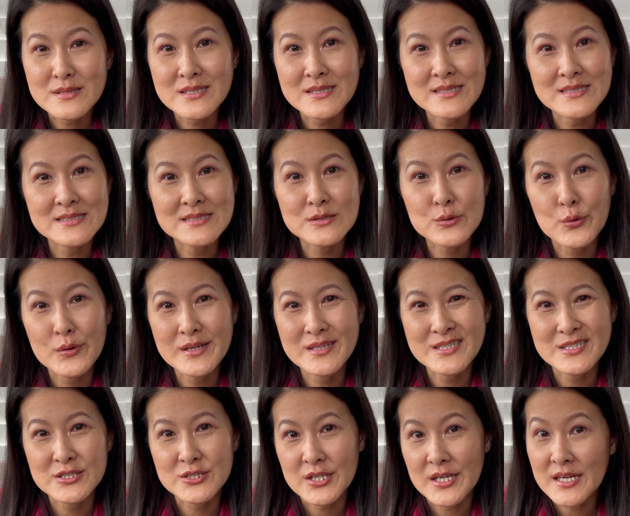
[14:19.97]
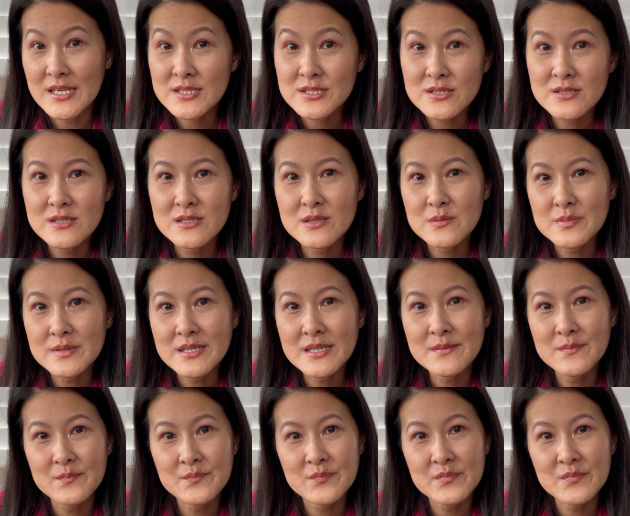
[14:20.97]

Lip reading: is going to change a little bit.